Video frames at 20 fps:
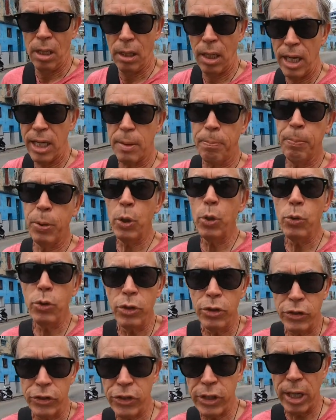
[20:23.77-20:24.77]
like
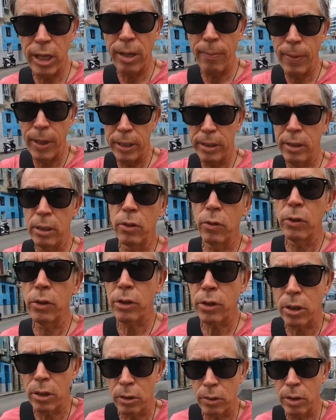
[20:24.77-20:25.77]
Putin said about the
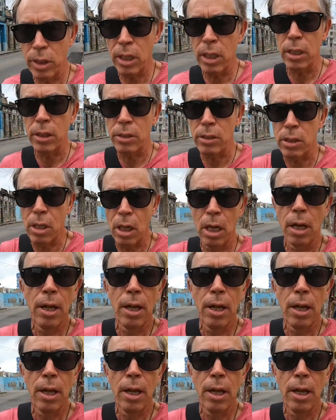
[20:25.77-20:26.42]
North Koreans,